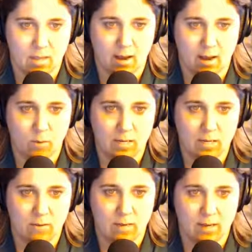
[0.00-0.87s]
I would even,
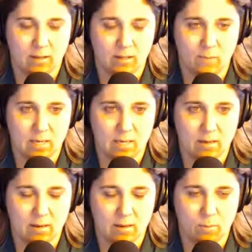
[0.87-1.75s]
yeah, give me
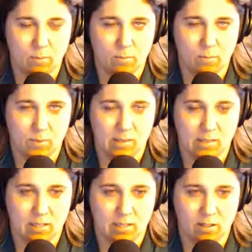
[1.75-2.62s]
a still.